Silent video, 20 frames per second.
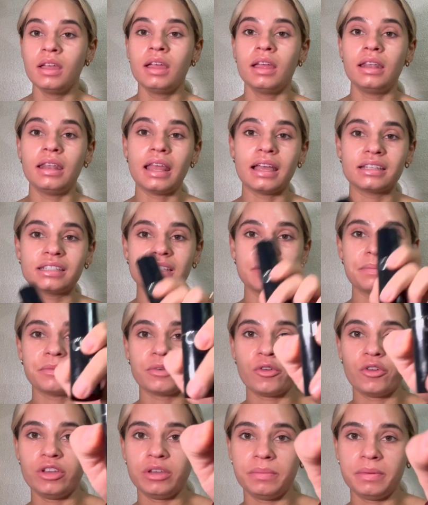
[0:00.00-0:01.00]
Next, I'm
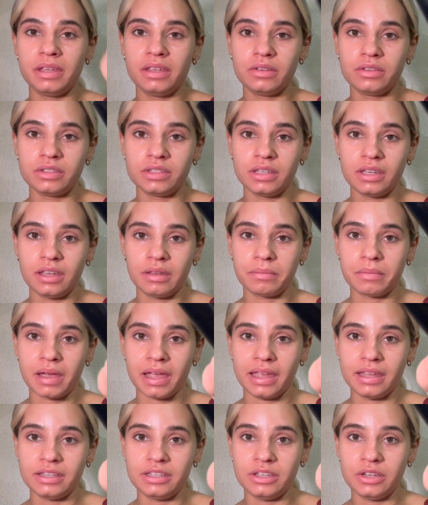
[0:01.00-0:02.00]
going to be using
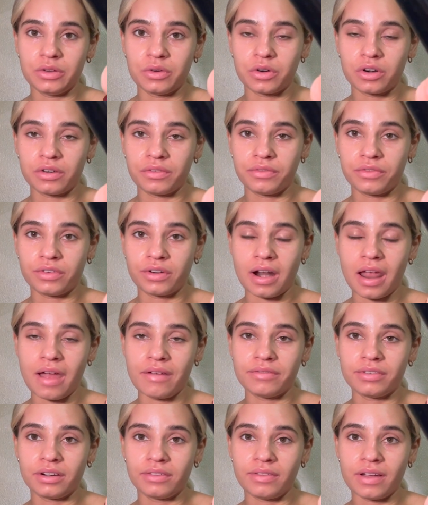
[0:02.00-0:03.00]
my
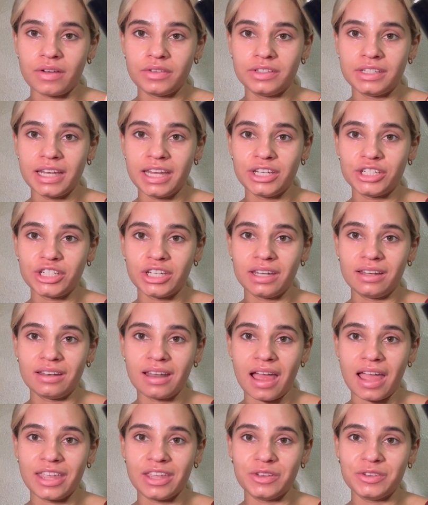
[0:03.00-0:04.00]
DIOR-Forever foundation.
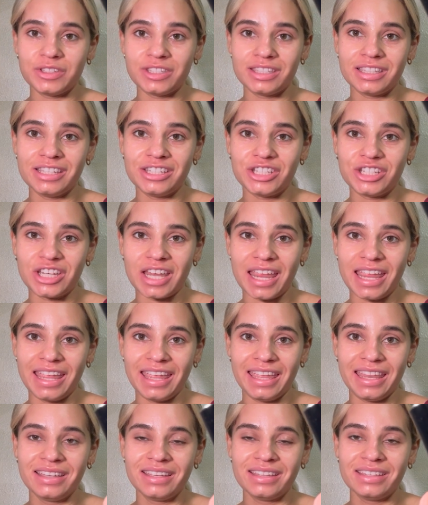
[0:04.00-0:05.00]
I use the
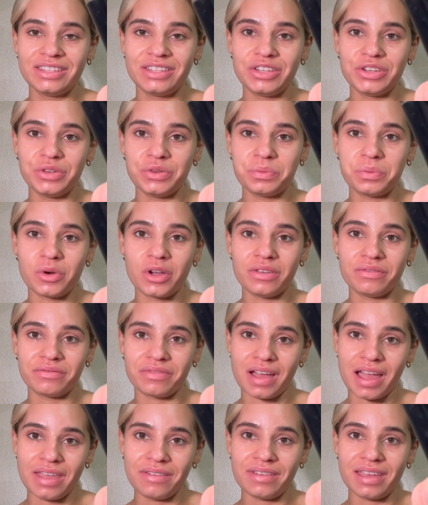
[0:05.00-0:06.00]
shade
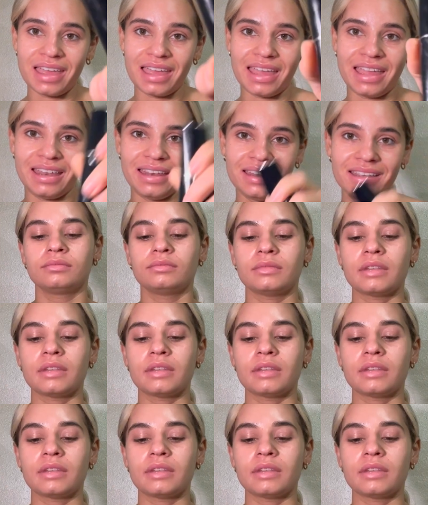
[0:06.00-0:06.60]
2.5N.